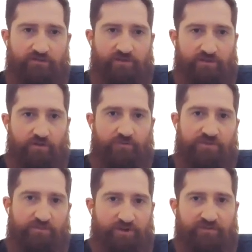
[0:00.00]
You can go, if
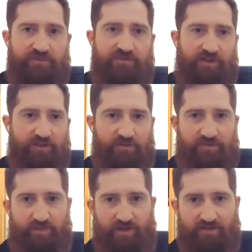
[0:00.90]
it's above this value,
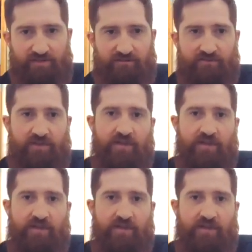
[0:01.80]
it's positive,